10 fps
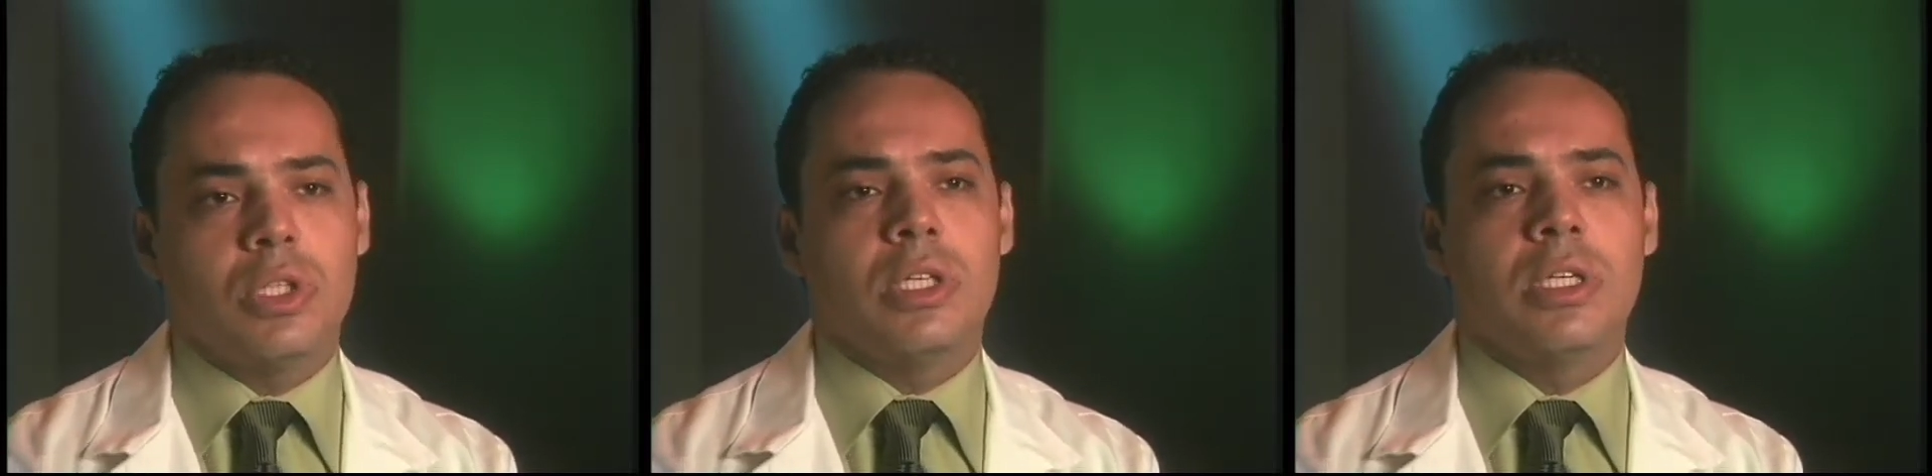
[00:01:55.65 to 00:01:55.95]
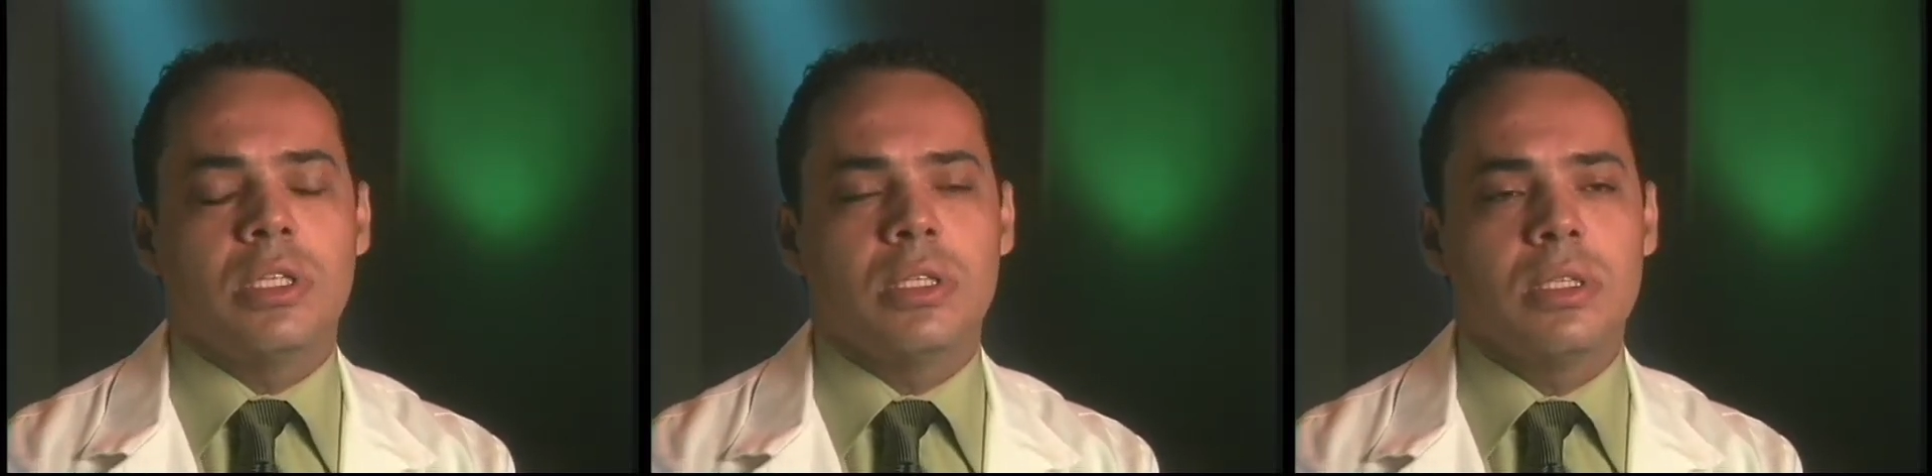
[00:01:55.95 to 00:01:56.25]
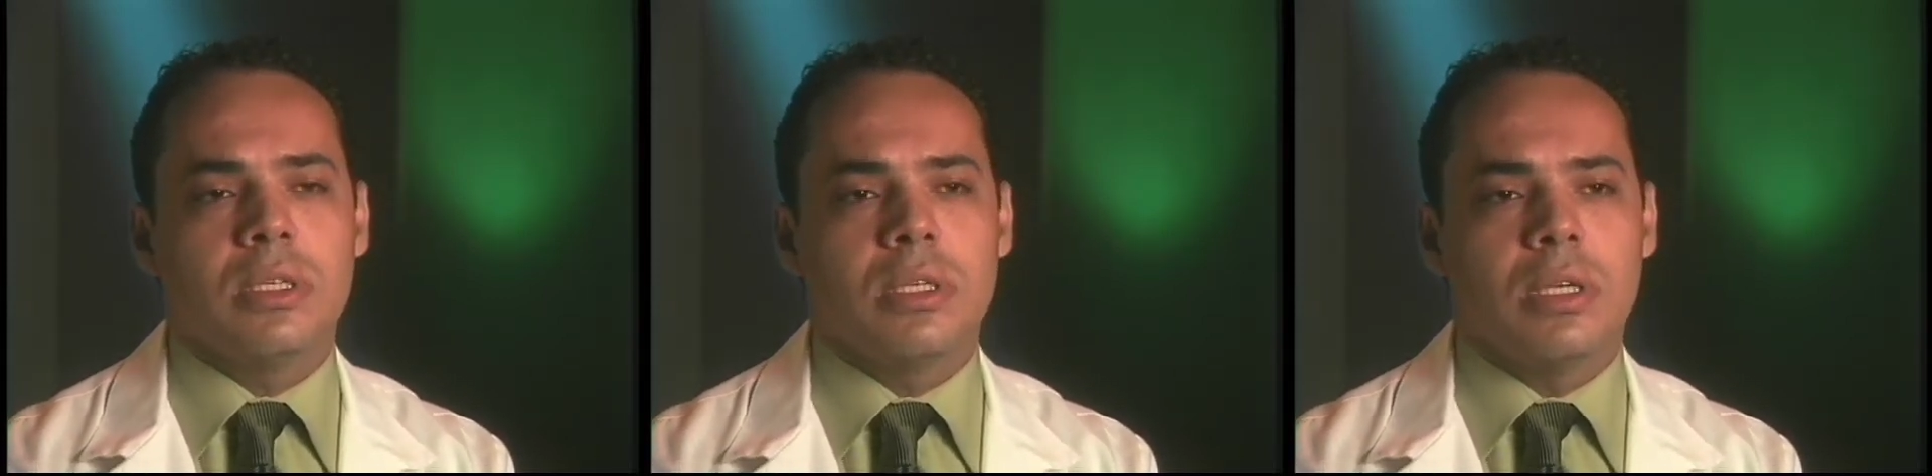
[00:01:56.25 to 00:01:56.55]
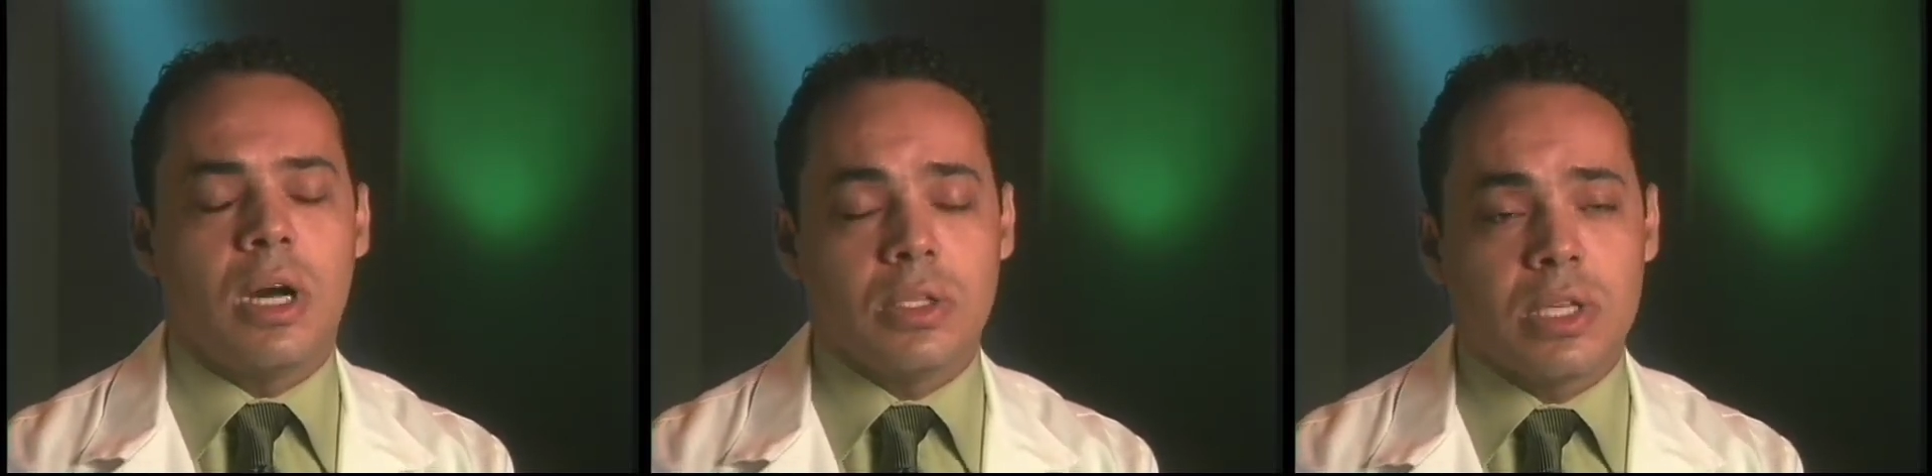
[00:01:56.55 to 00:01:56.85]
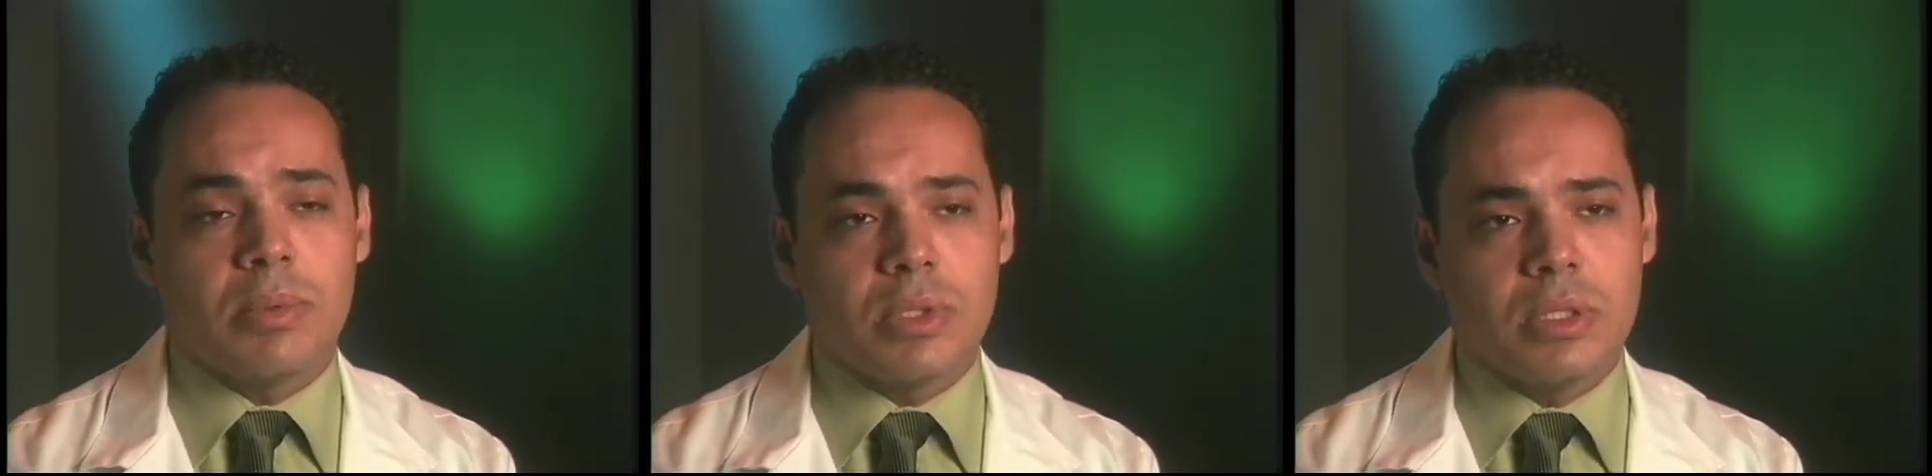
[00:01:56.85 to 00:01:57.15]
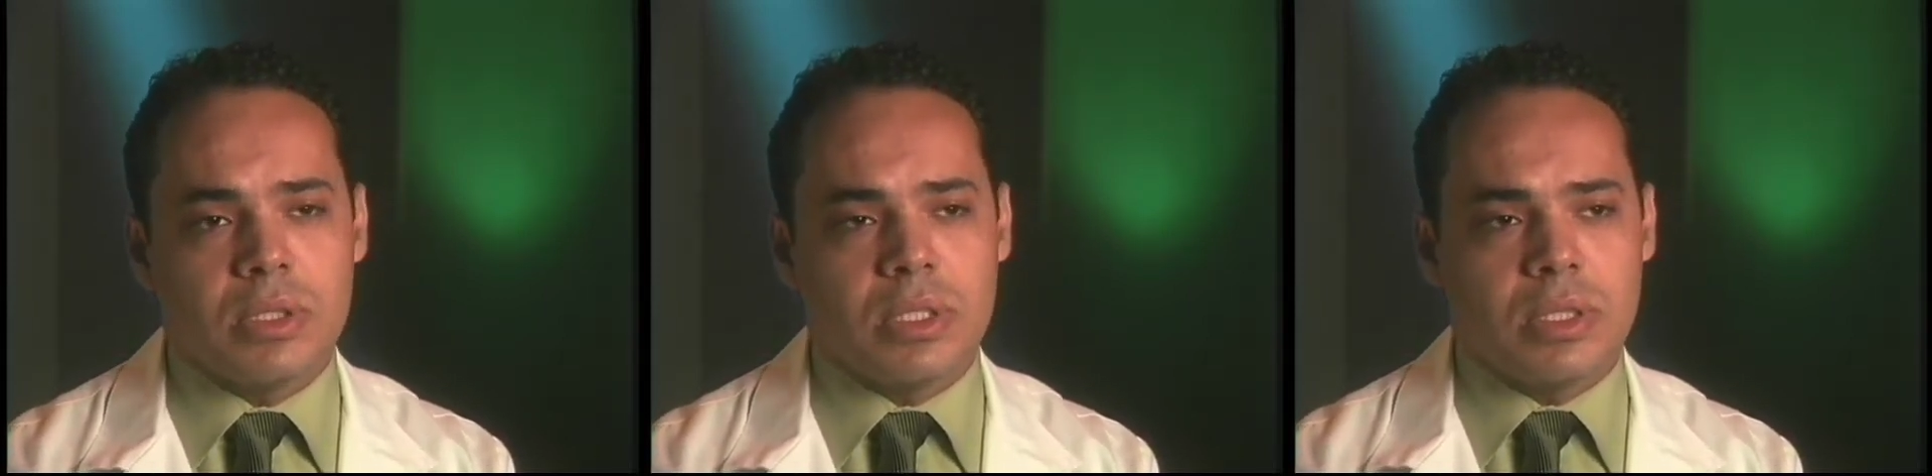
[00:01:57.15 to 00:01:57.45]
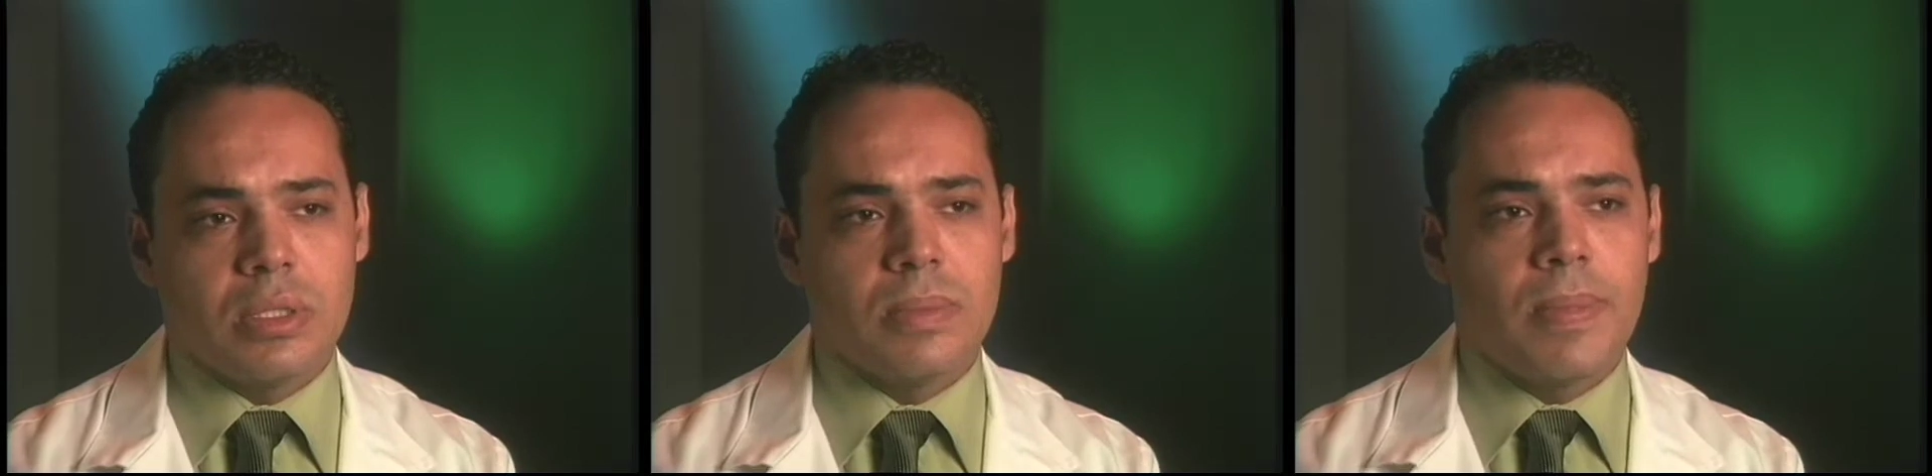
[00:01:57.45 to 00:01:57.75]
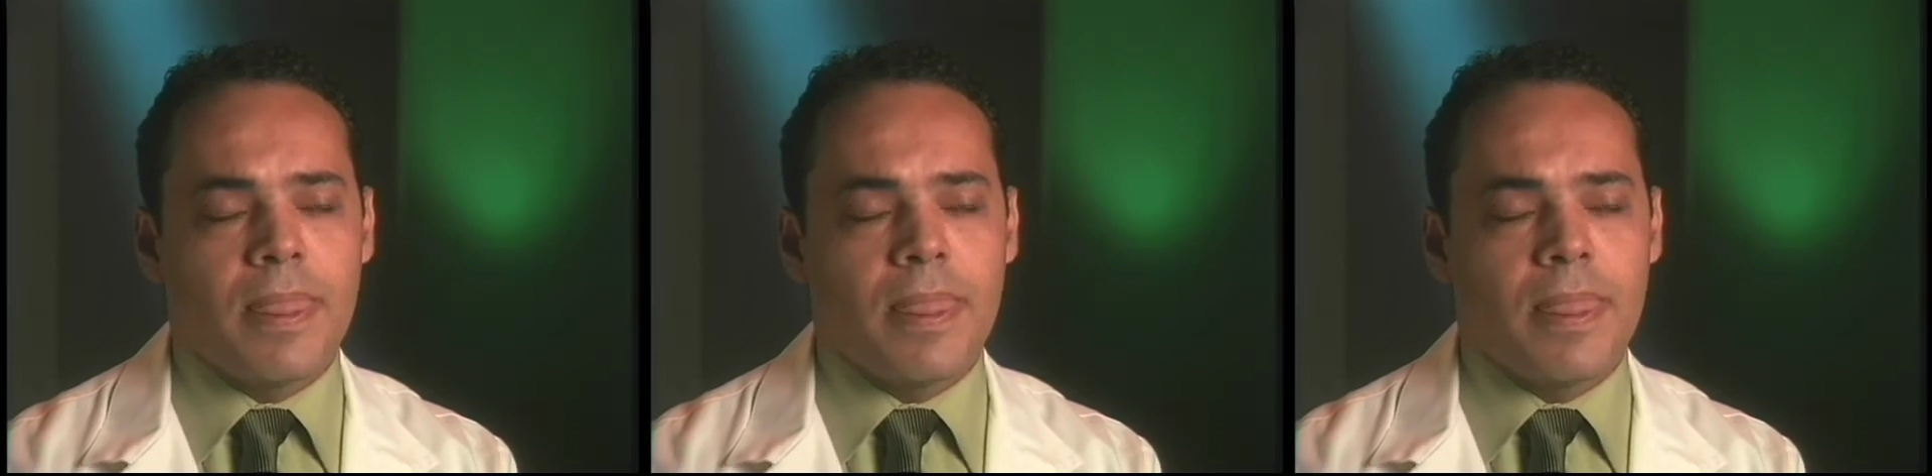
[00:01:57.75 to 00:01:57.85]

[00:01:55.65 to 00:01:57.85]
in Alzheimer's disease.